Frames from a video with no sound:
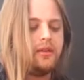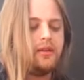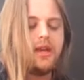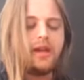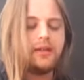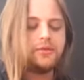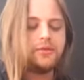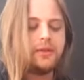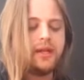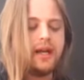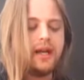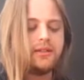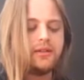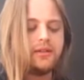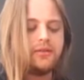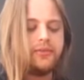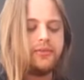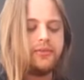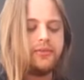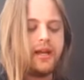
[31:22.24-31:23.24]
Yeah, it's really hard
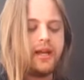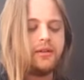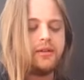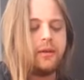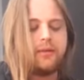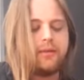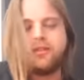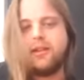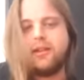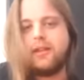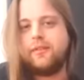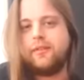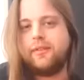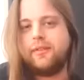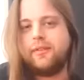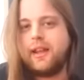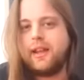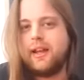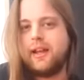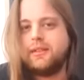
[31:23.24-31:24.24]
to define. Am I thinking of
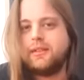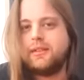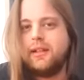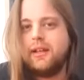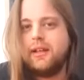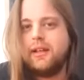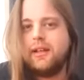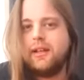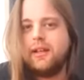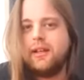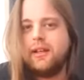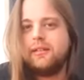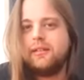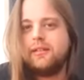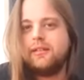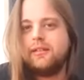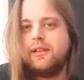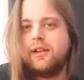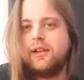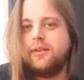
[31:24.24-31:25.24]
that as an
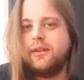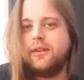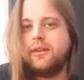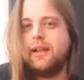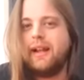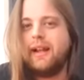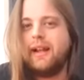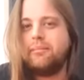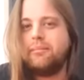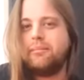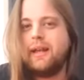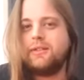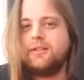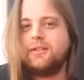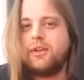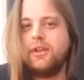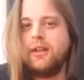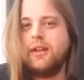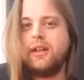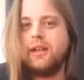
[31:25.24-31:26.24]
A
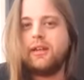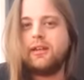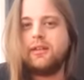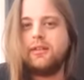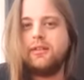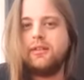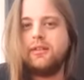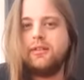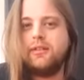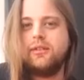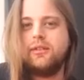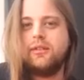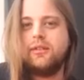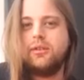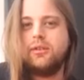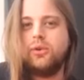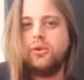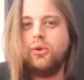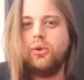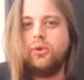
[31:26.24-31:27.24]
pentatonic,
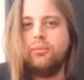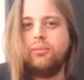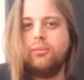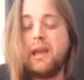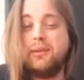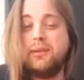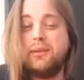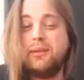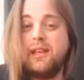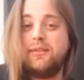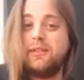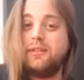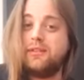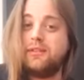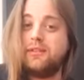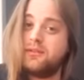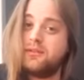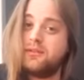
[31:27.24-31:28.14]
or maybe even